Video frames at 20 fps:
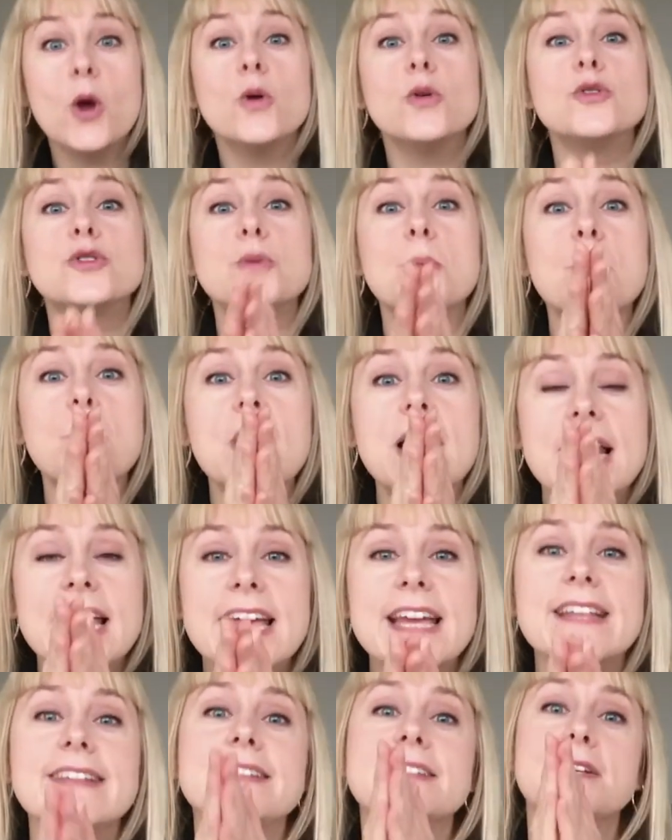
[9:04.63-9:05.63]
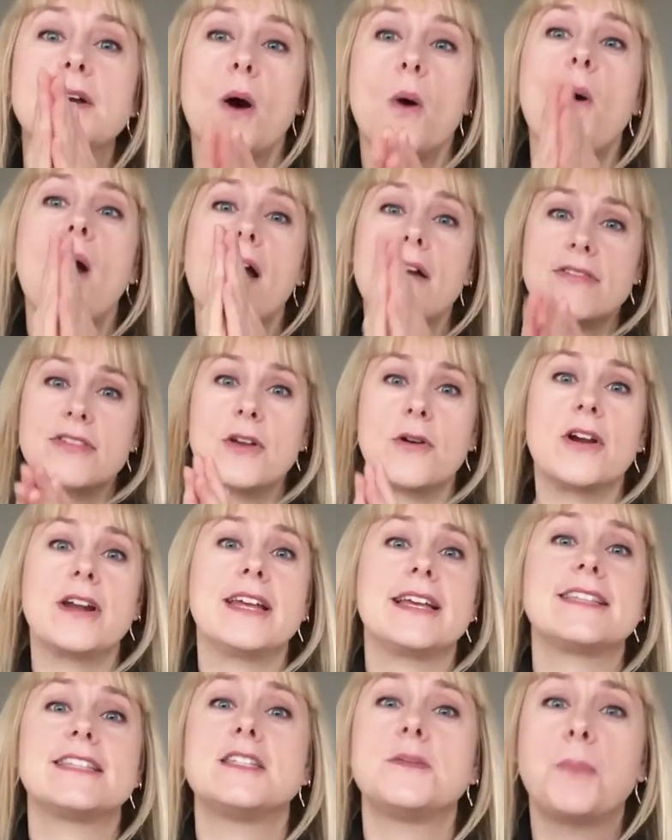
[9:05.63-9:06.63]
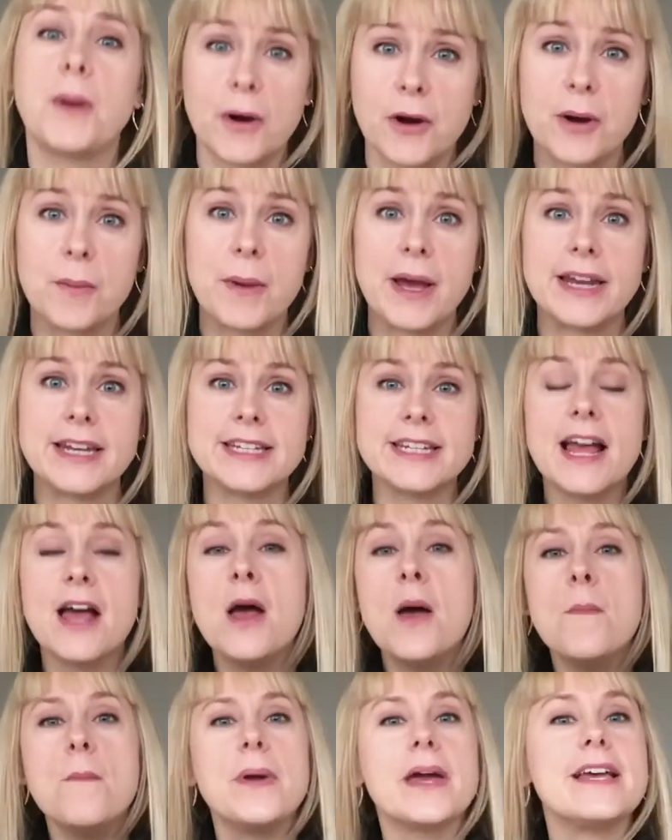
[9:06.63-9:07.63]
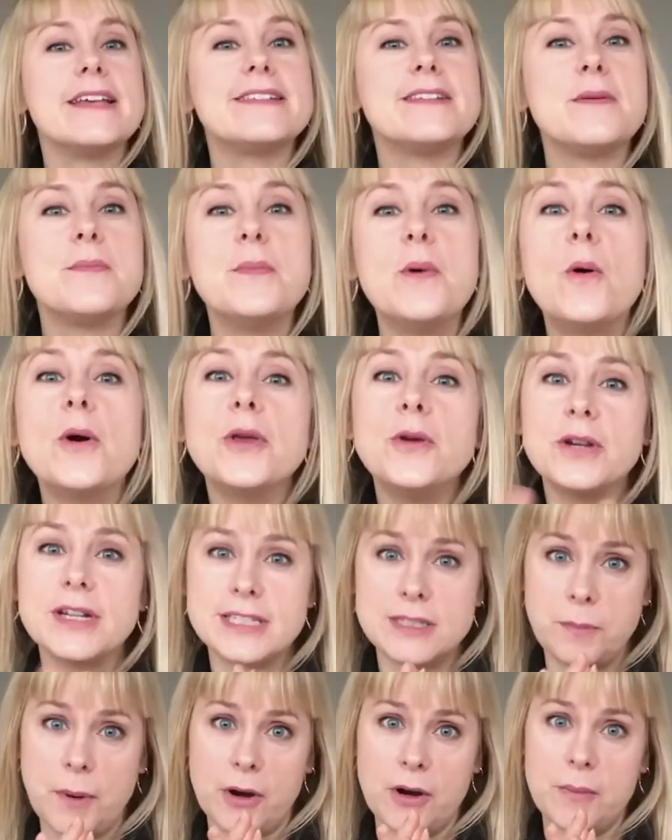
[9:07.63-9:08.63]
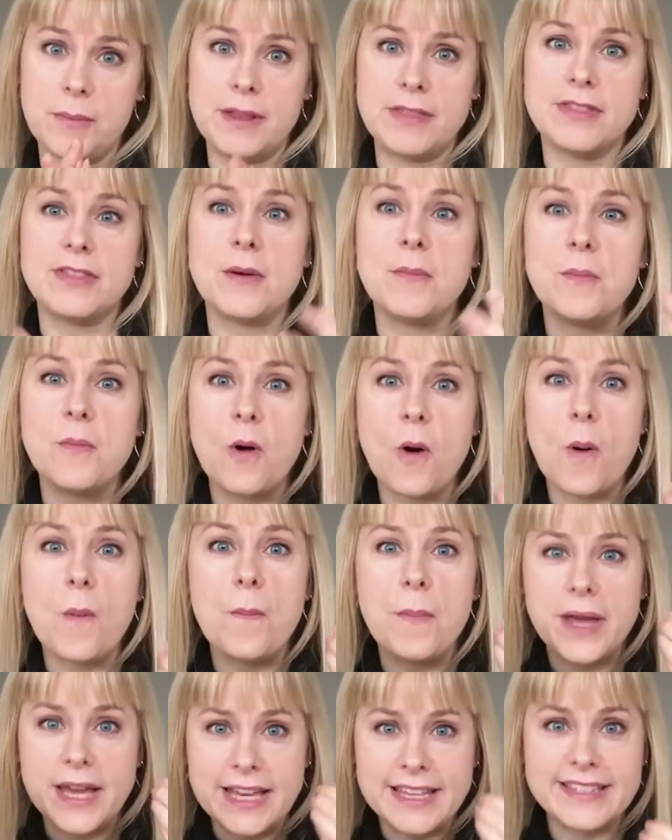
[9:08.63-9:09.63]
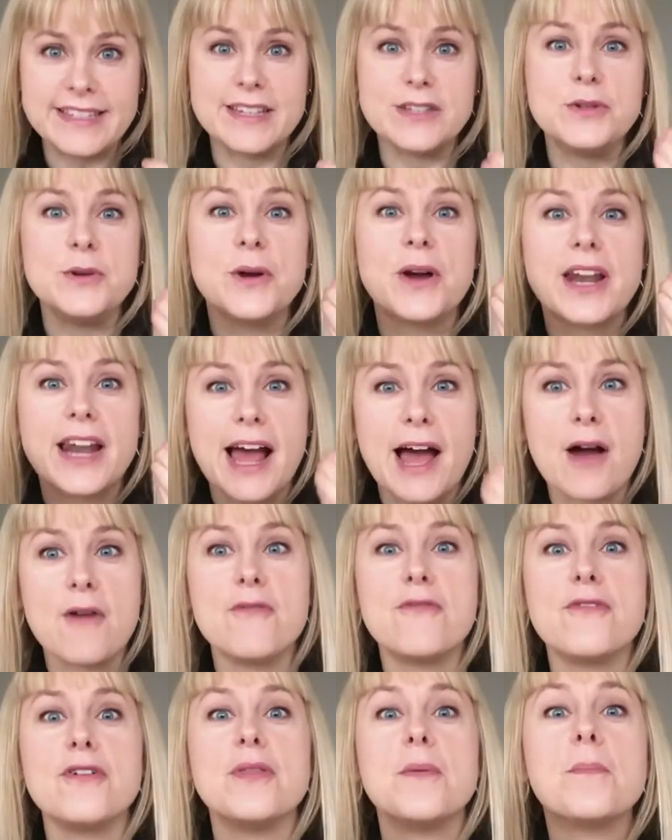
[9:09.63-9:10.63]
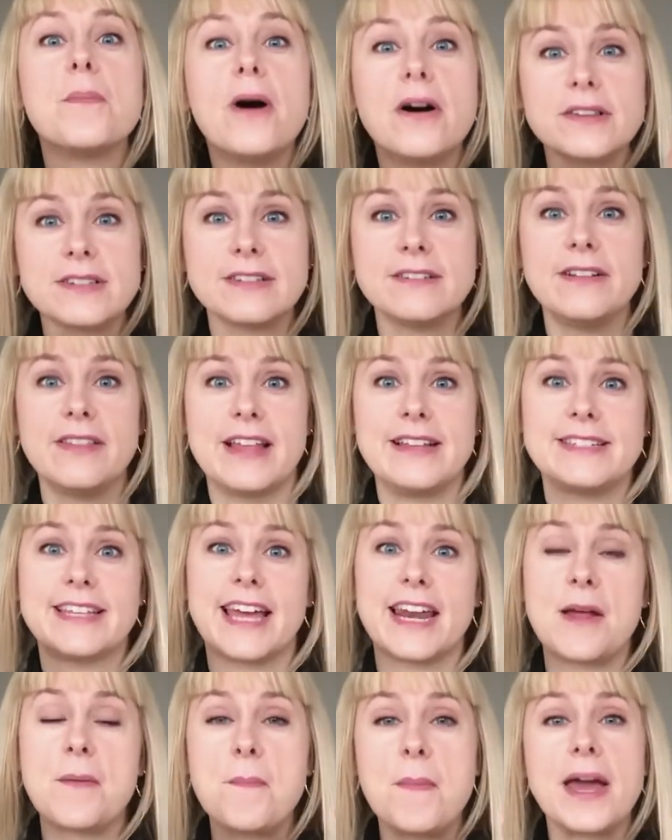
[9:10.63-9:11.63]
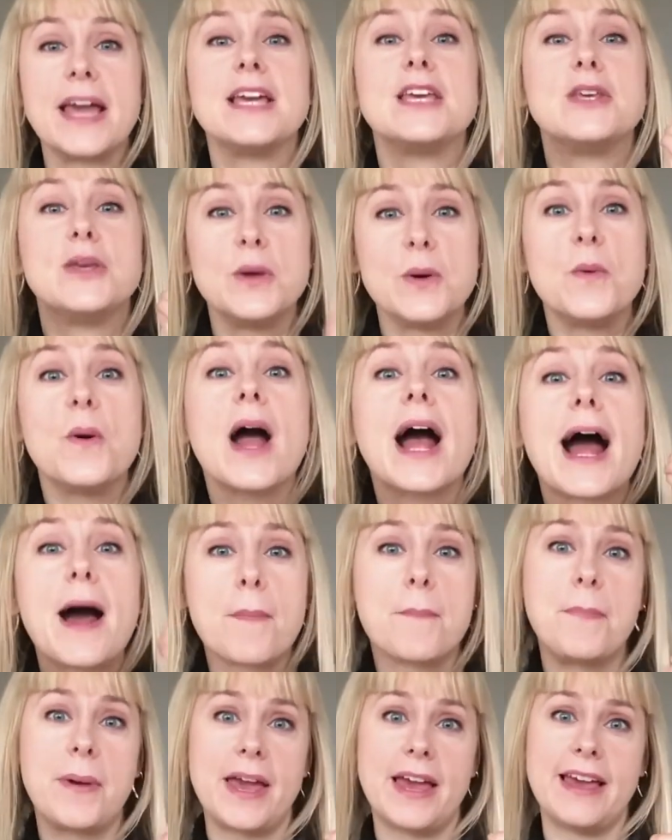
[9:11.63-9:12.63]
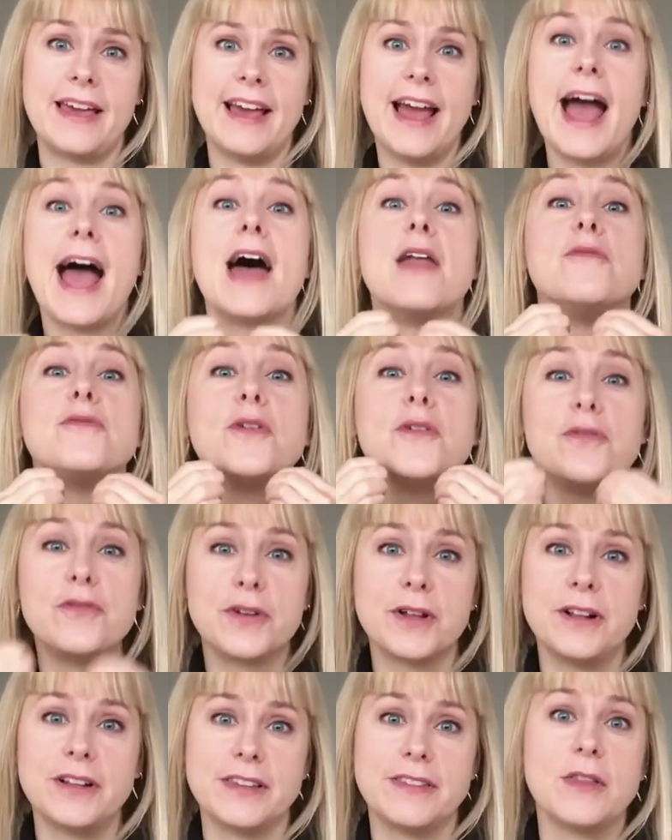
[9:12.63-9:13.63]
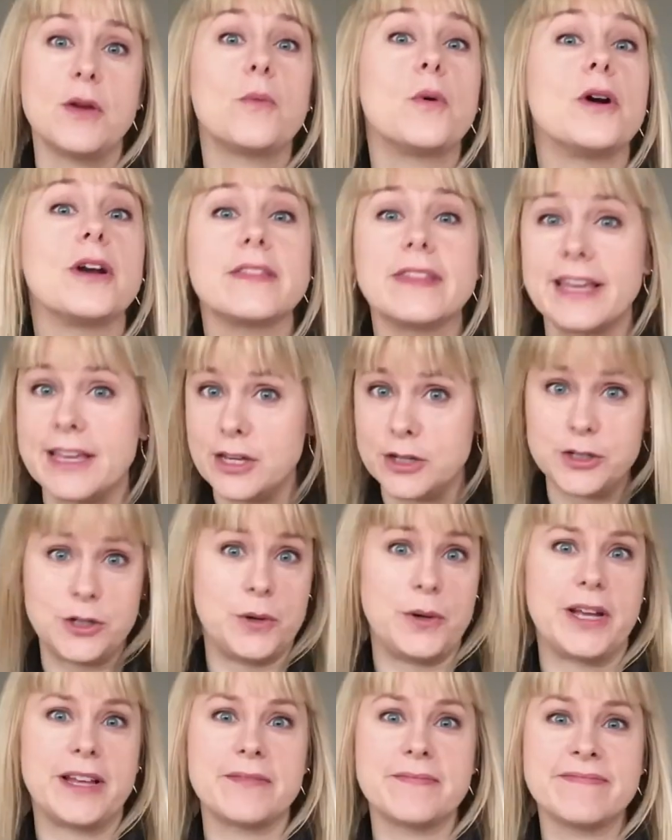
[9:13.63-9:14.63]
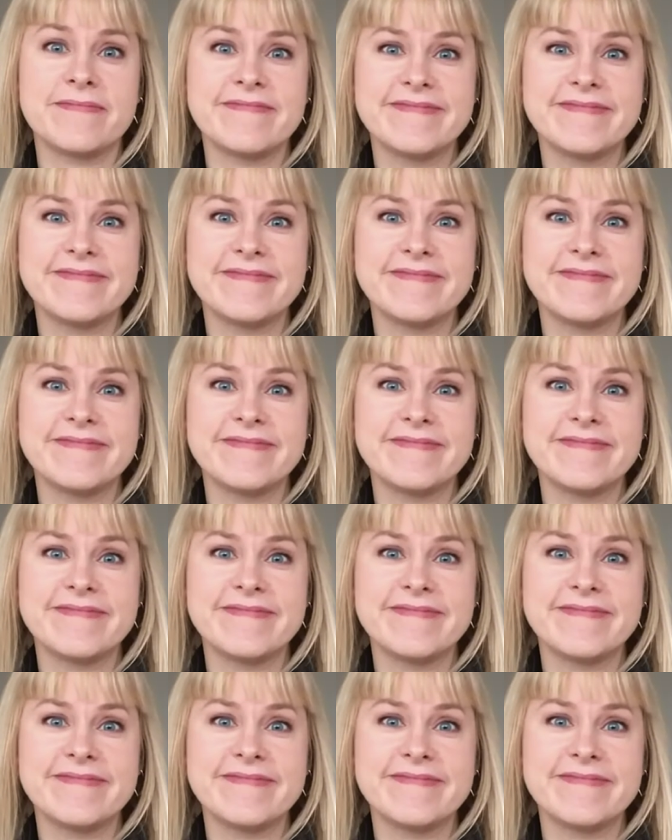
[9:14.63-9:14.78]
So please go out there and experiment, because the more you experiment, the more pieces you're going to have for the puzzle that's going to make you happy and fulfilled in the work that you're doing.